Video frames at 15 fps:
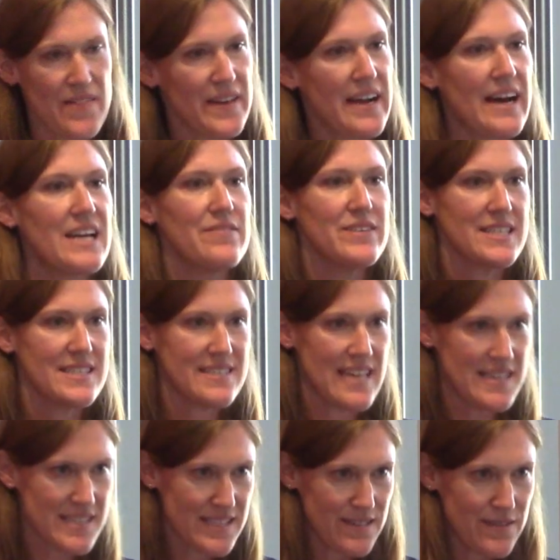The kind of
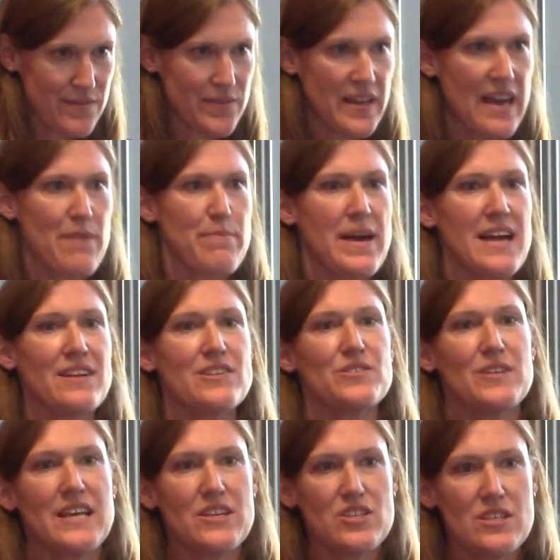extensive campaign
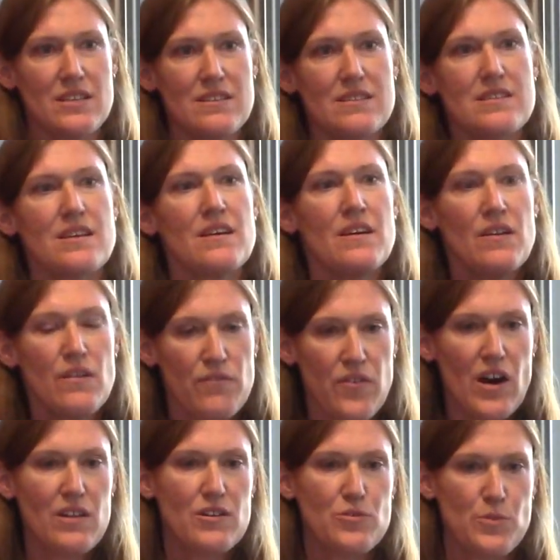donations
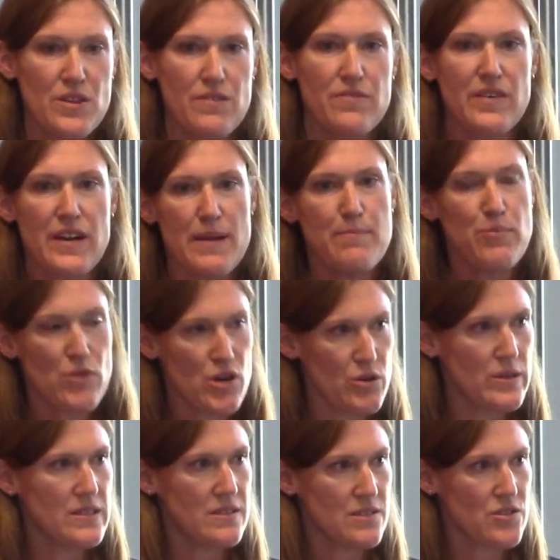followed with a very
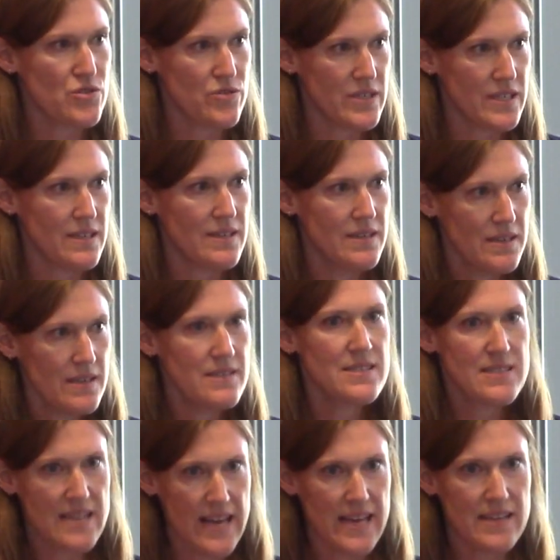pro-industry
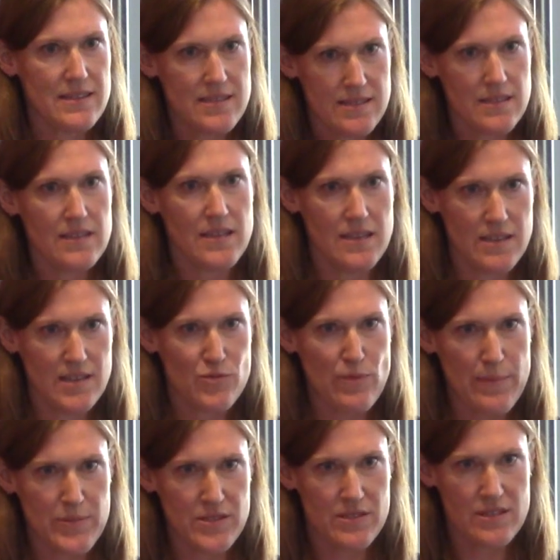stance in his
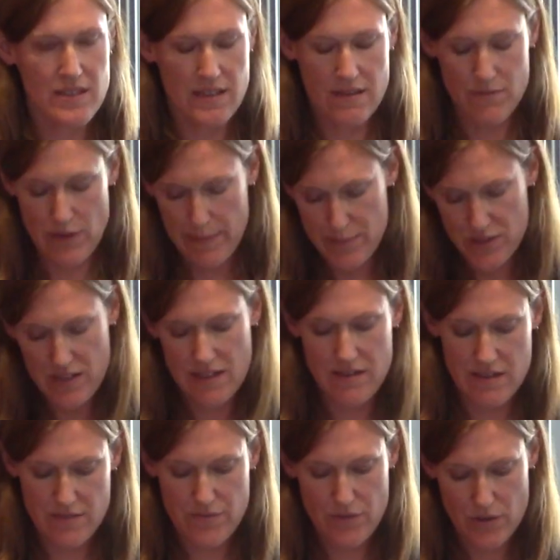
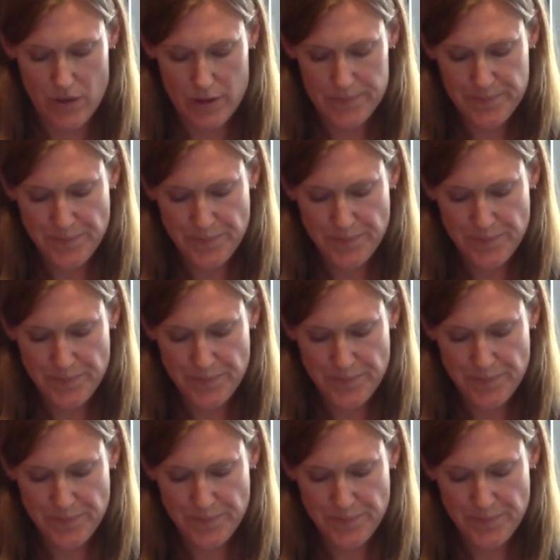representative role.